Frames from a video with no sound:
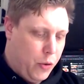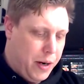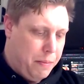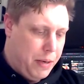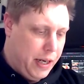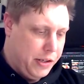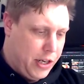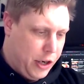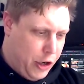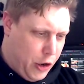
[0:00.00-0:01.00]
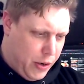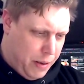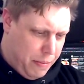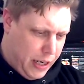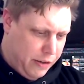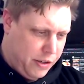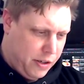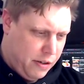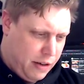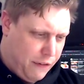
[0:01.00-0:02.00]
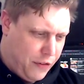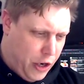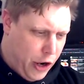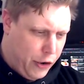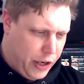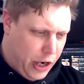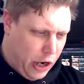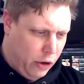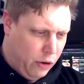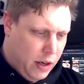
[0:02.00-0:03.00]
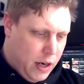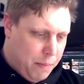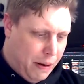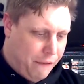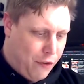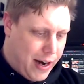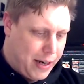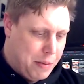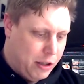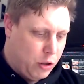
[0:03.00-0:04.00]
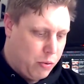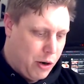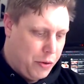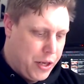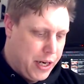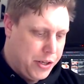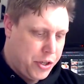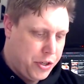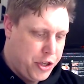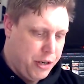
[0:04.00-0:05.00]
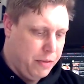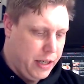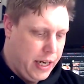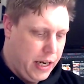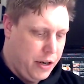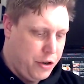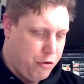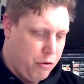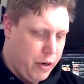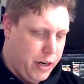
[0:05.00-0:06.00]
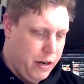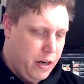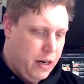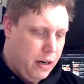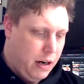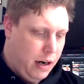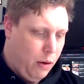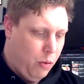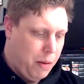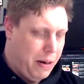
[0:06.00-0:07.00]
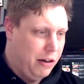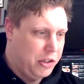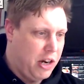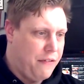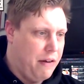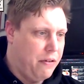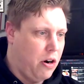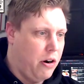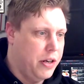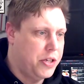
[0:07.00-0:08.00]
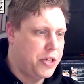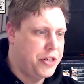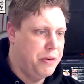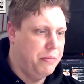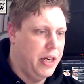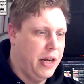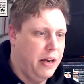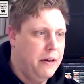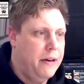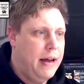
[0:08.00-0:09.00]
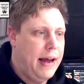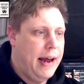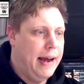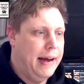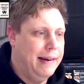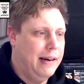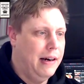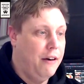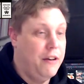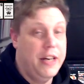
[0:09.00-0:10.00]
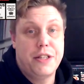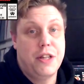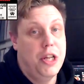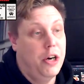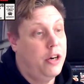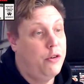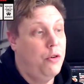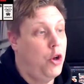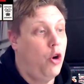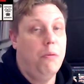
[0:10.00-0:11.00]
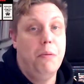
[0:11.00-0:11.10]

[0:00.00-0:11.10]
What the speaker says: it means, then you know what it means. If you know, you know. But Frank Miller wrote this. Jim Lee drew it. One of my all-time favorite artists, Jim Lee. And the whole